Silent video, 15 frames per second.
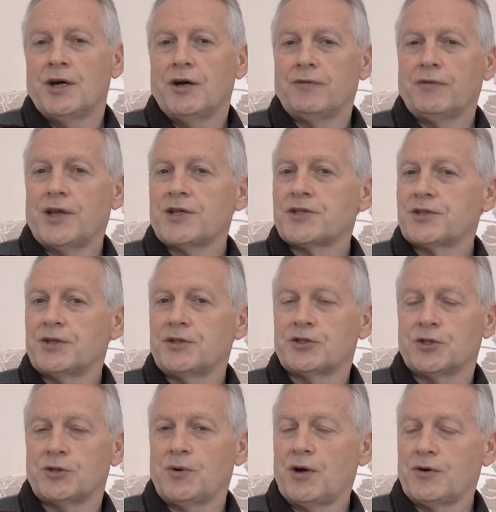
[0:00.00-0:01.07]
of less than
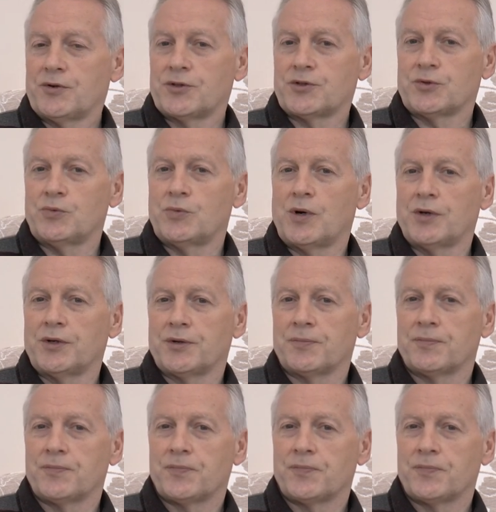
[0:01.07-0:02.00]
200 to 1.